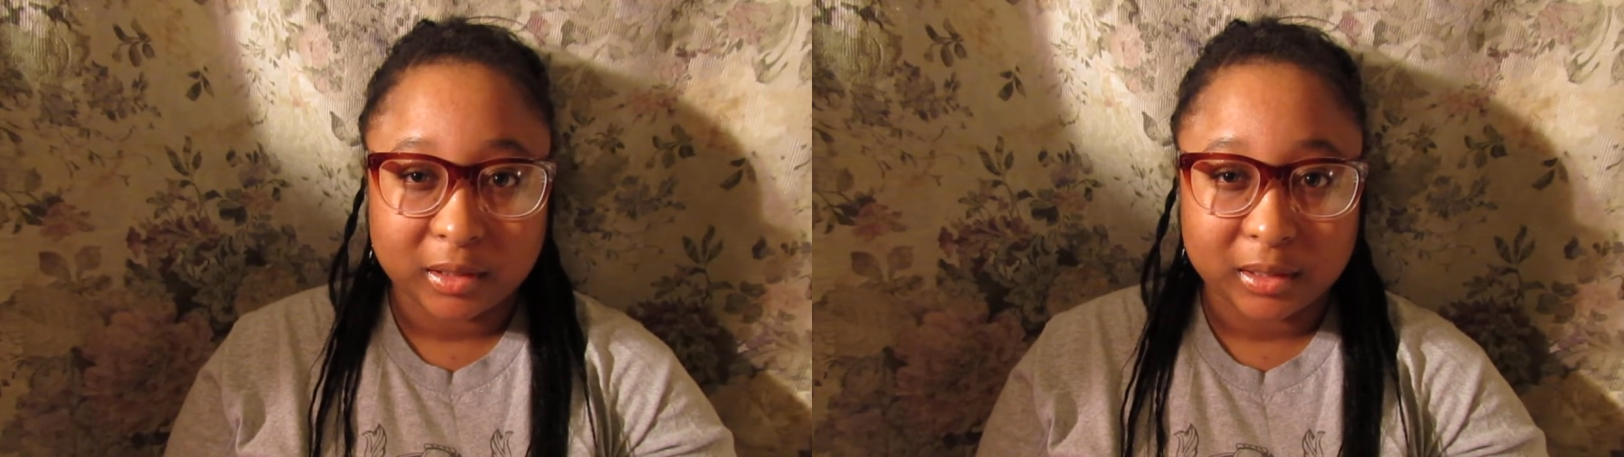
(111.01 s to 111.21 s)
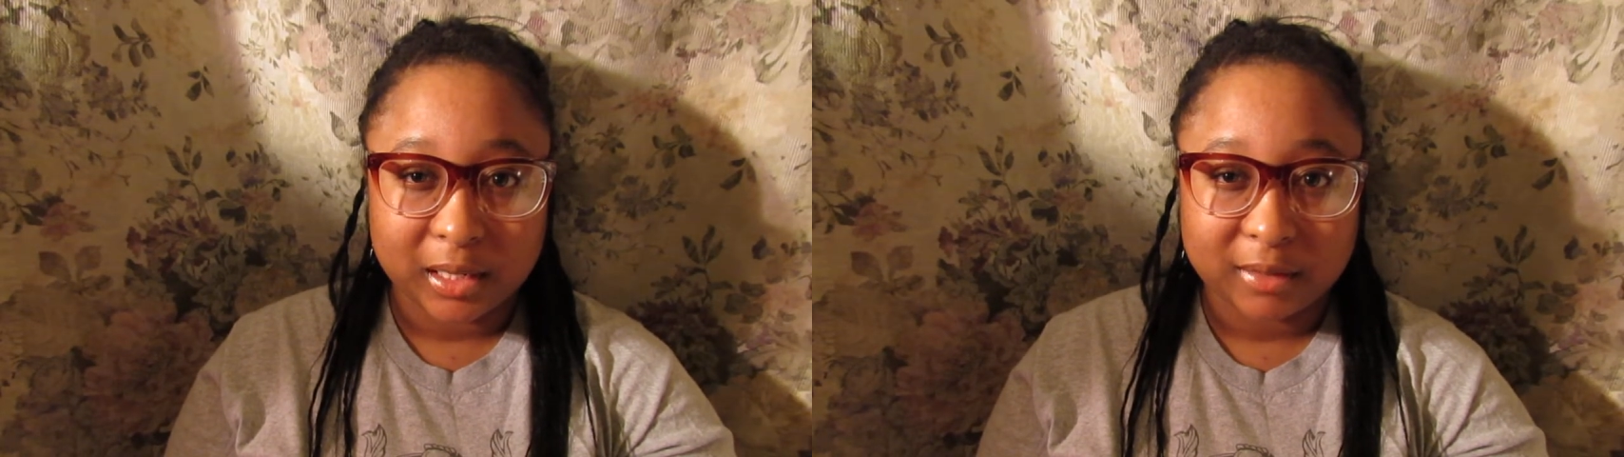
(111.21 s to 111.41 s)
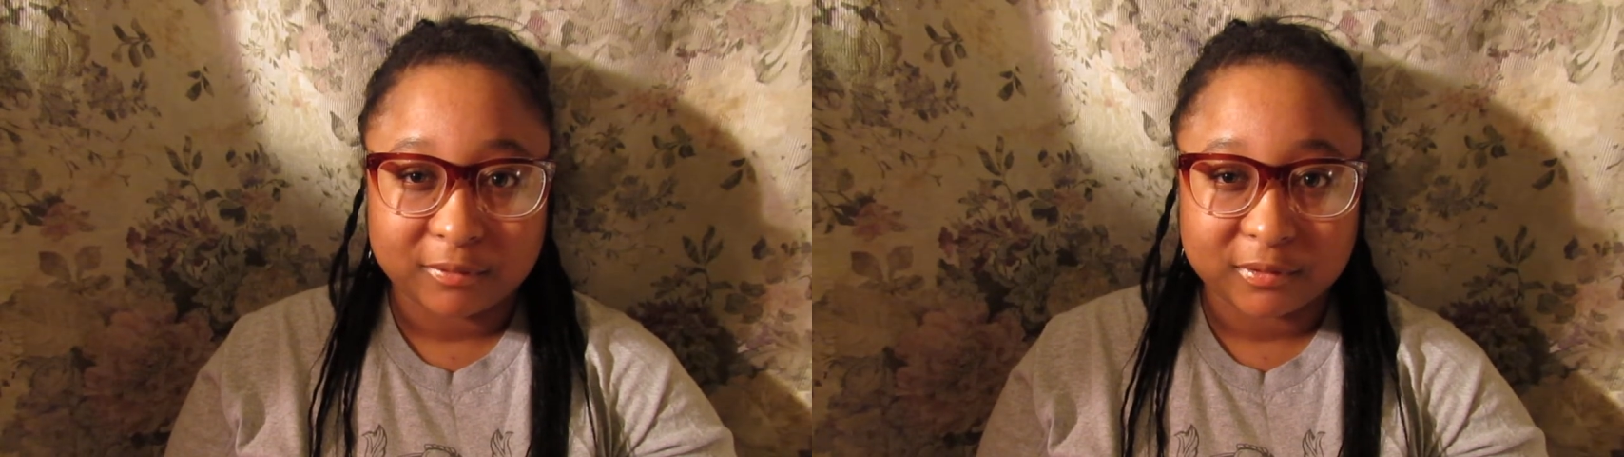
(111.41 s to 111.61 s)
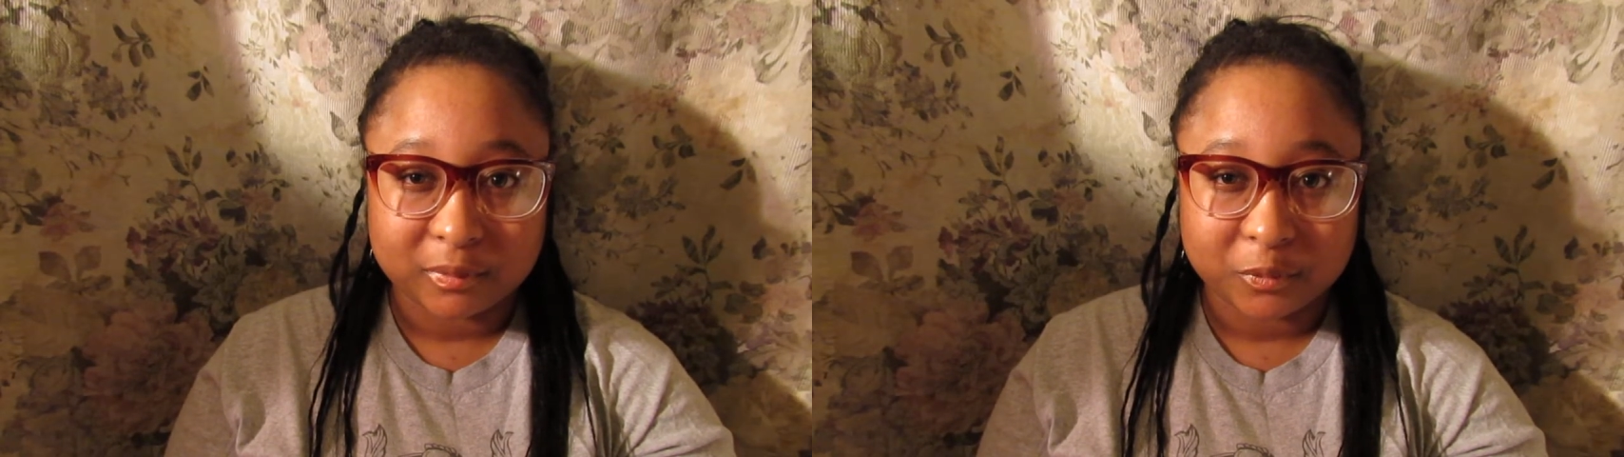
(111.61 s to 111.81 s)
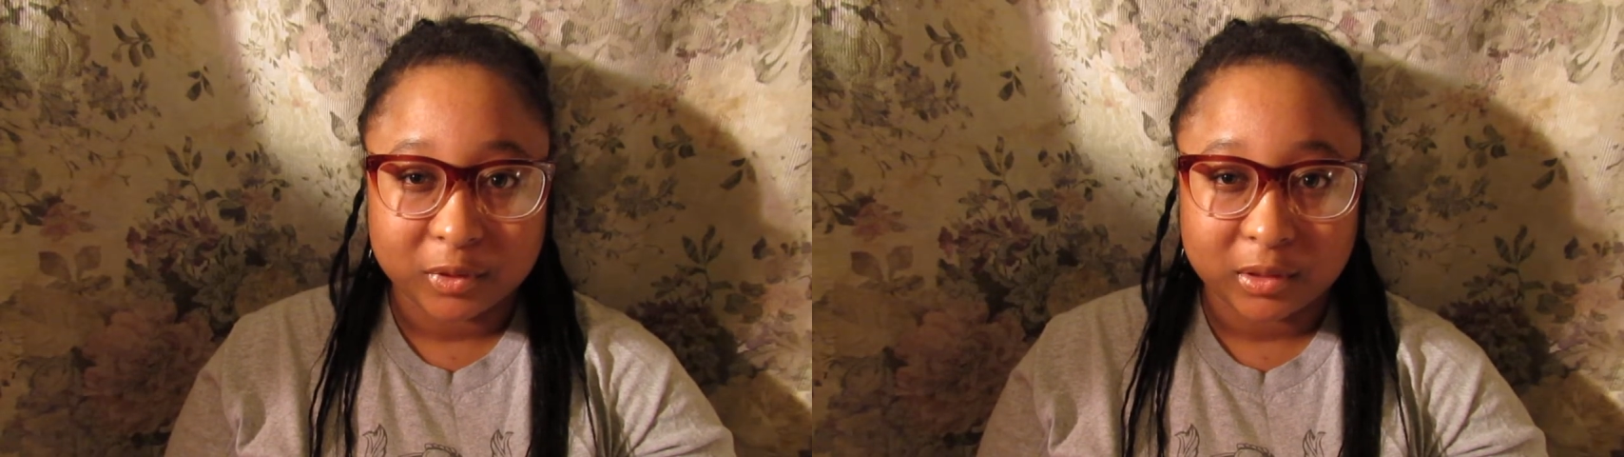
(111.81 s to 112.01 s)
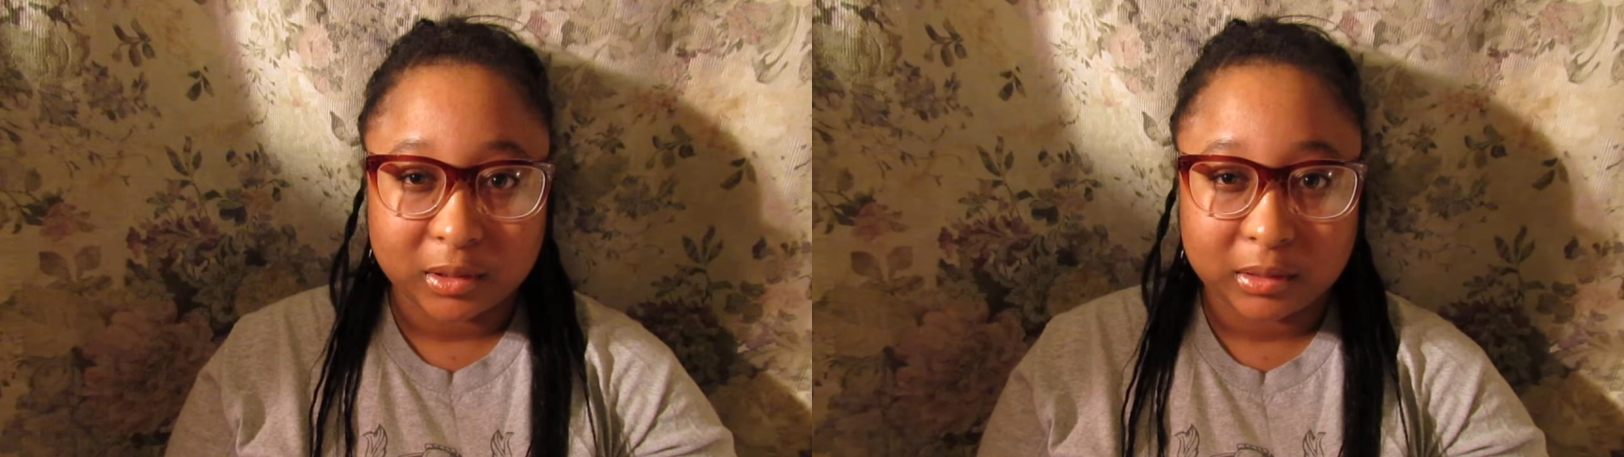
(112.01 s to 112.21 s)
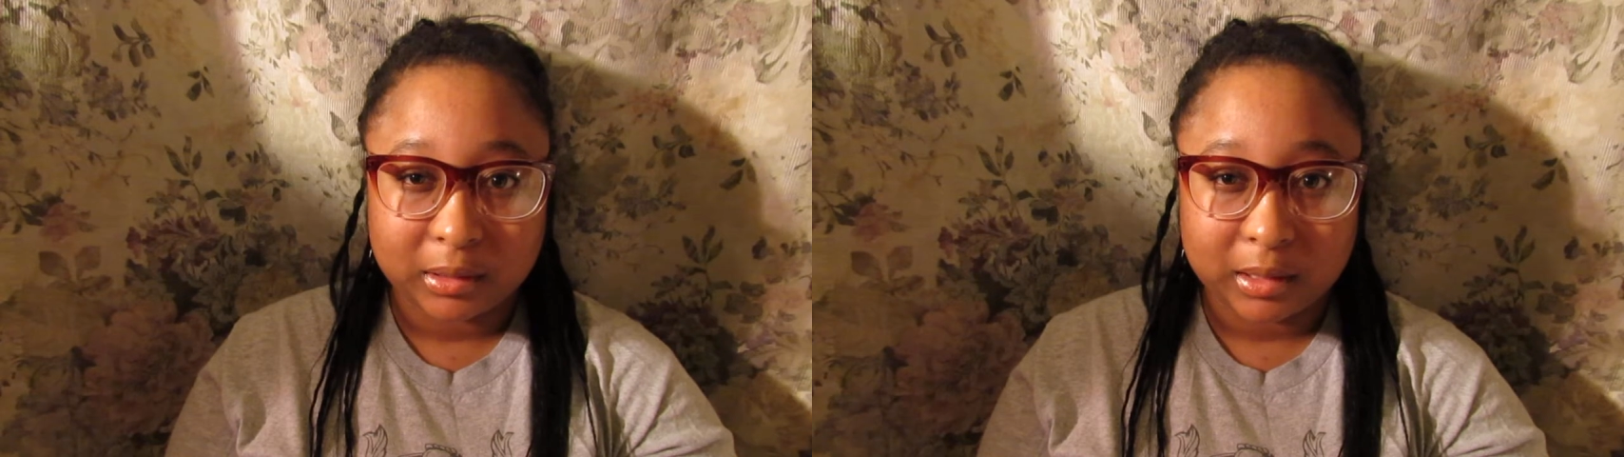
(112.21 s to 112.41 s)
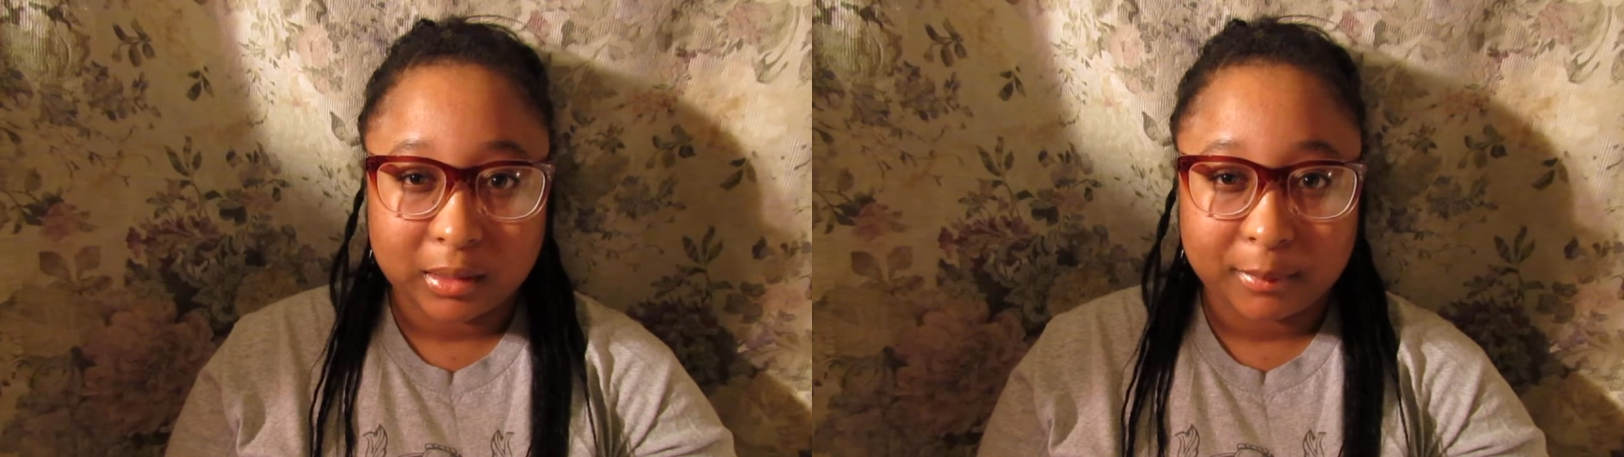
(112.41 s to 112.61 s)
and then I have someone that
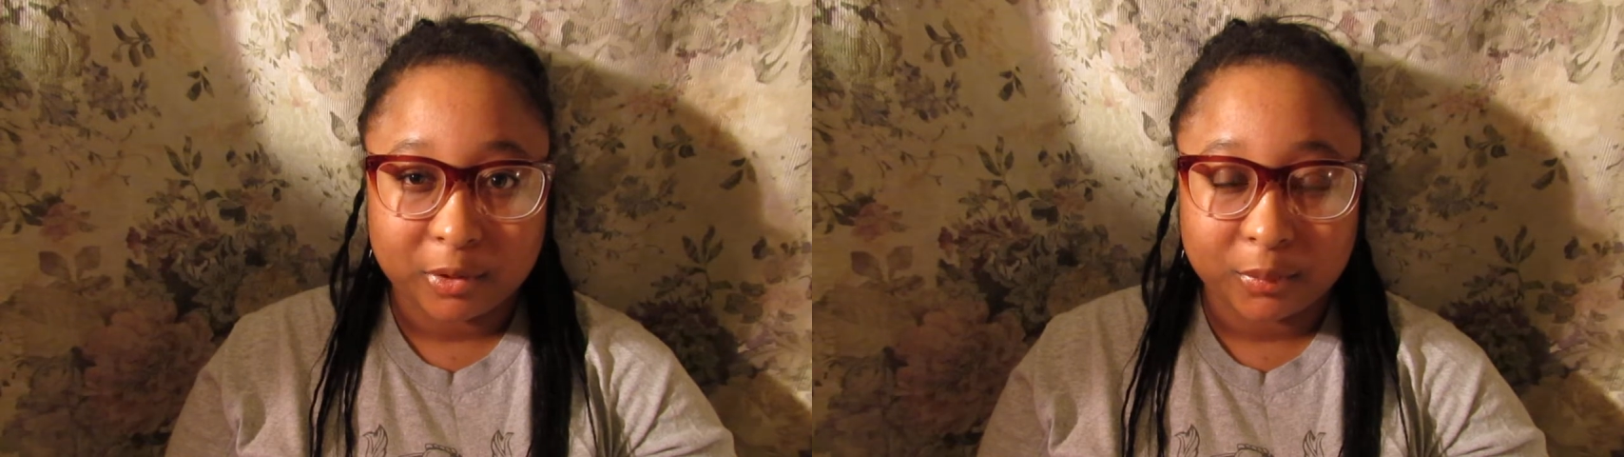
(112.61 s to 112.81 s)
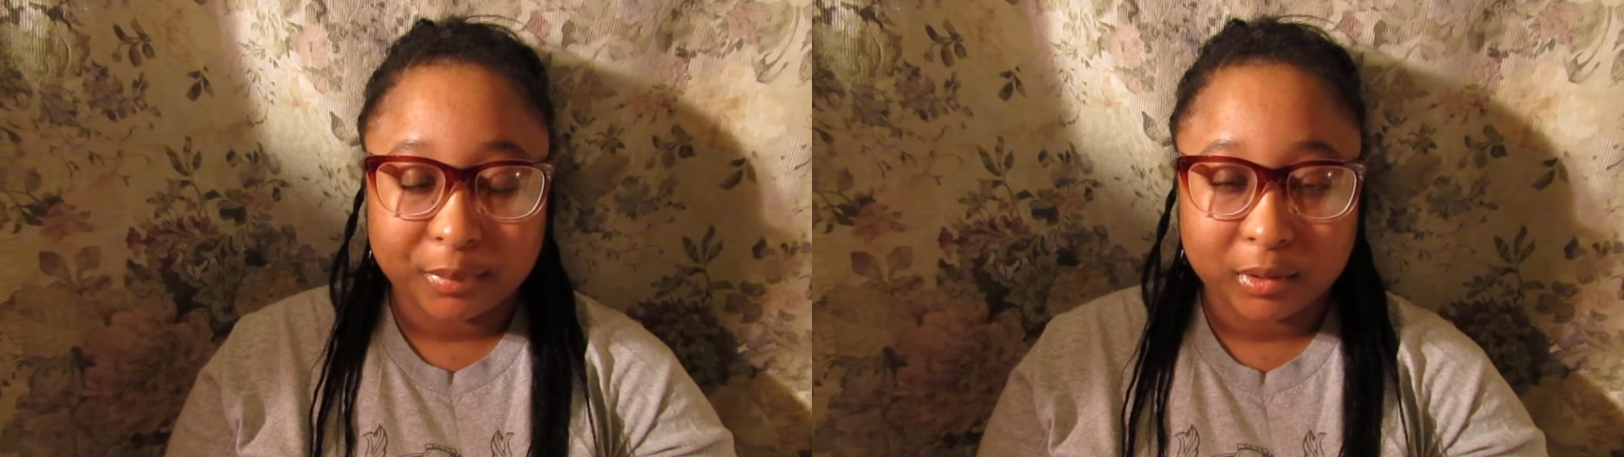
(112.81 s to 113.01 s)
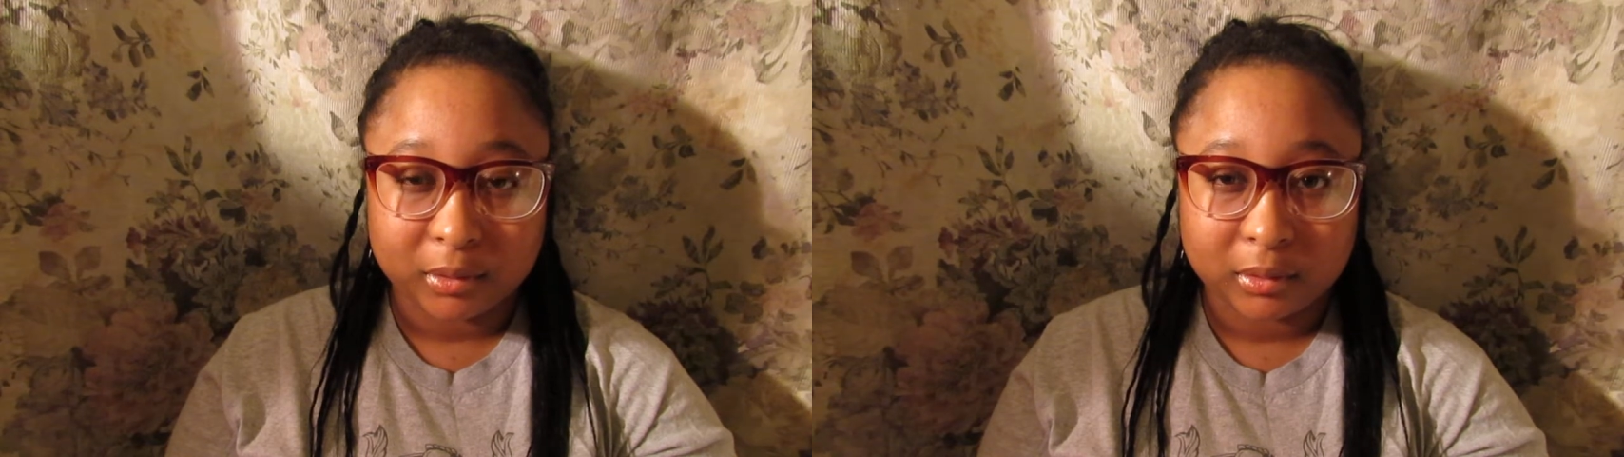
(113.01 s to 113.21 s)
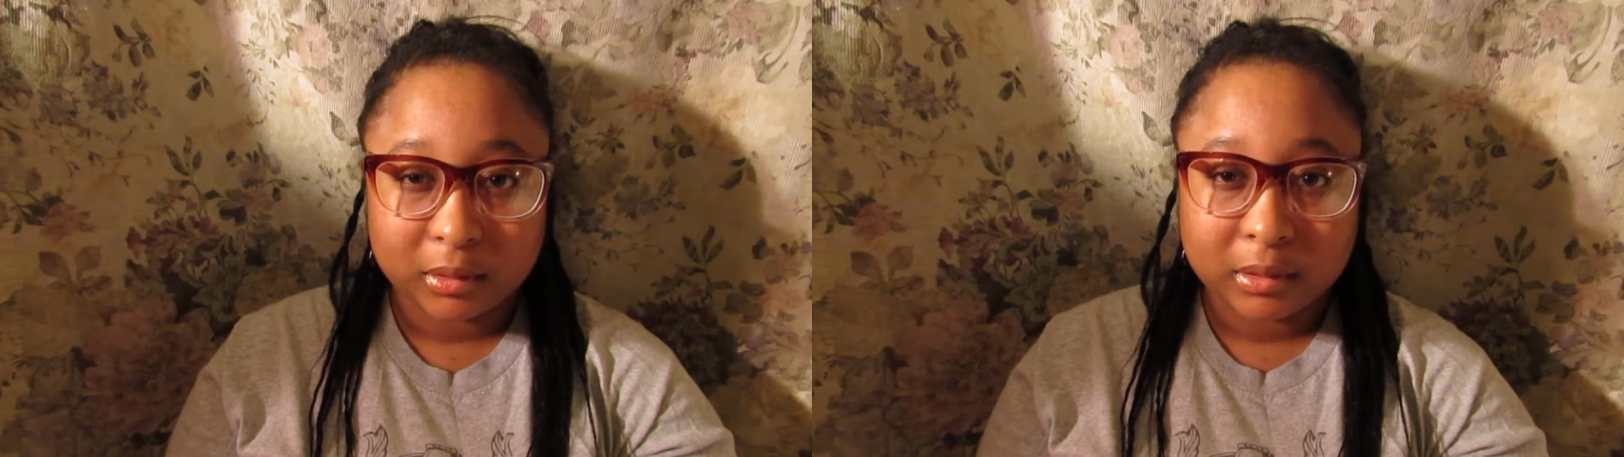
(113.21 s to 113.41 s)
I'm helping